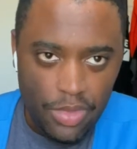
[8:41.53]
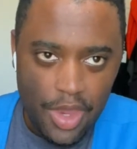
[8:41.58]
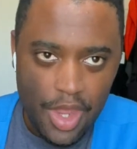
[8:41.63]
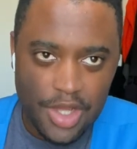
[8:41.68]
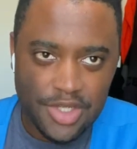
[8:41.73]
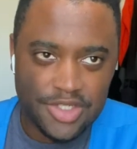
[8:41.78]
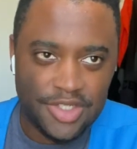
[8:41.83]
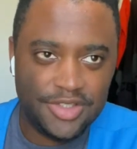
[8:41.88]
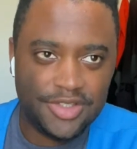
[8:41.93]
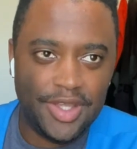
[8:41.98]

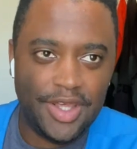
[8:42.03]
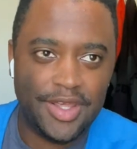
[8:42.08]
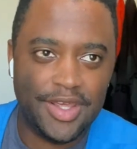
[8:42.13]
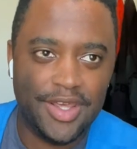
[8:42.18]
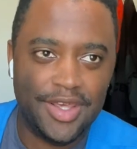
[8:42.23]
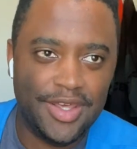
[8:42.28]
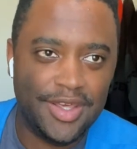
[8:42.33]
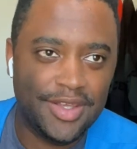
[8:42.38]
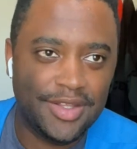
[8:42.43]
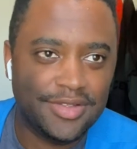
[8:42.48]
Just say
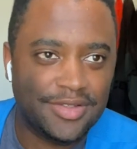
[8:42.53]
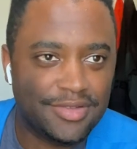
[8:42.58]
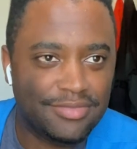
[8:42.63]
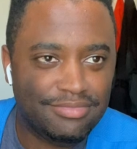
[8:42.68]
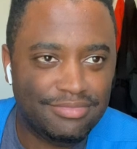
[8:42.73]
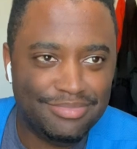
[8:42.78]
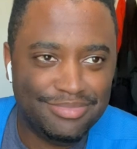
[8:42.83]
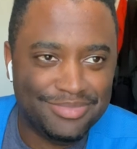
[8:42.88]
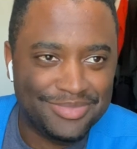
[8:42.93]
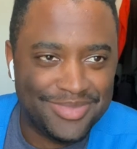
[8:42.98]
kids.
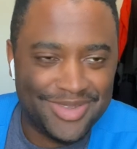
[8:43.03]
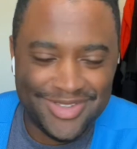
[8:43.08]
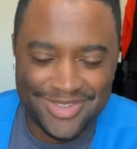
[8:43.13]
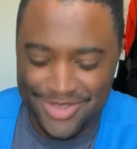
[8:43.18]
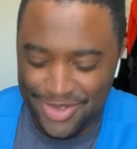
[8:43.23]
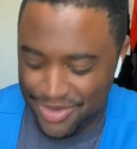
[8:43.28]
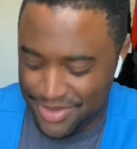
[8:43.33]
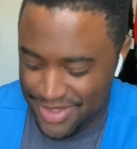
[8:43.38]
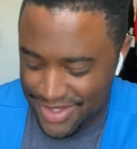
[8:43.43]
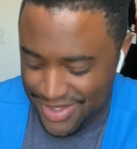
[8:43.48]
It's
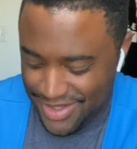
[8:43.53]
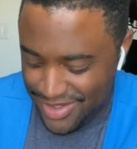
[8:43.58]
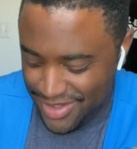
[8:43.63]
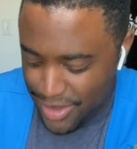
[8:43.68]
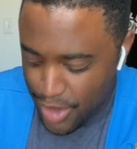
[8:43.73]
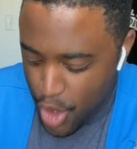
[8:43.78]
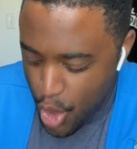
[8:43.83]
okay.